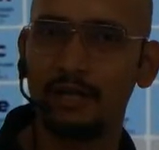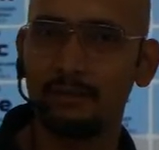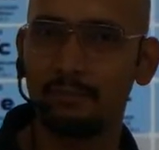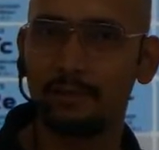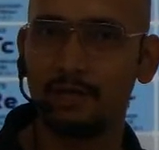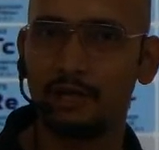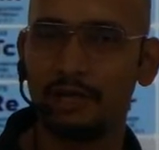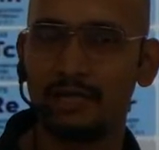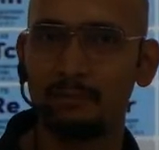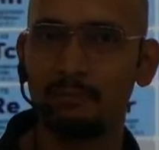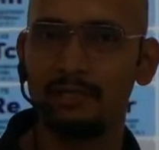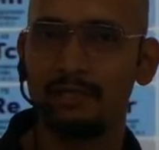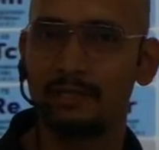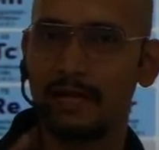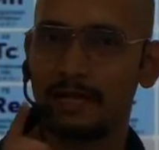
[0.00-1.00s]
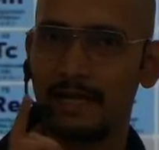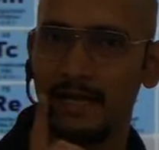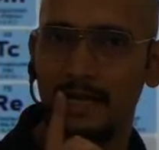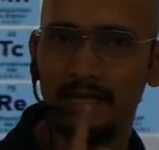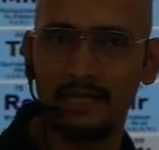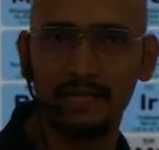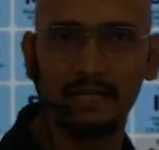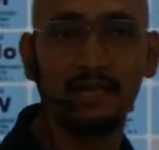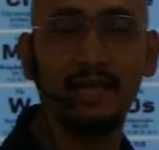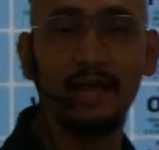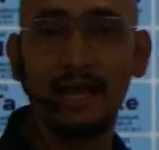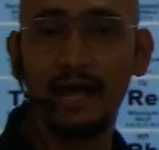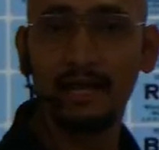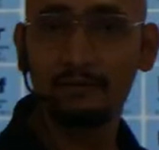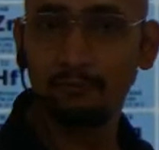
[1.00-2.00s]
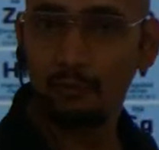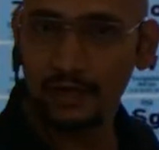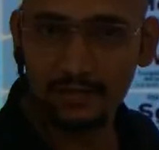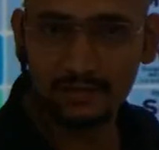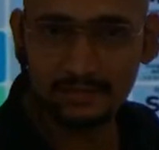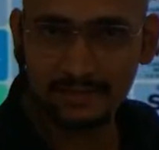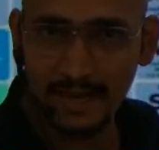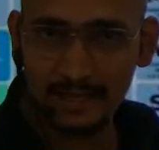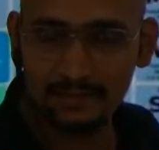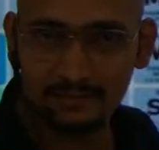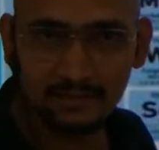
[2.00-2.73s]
periodic table? There are 18. And what is that? The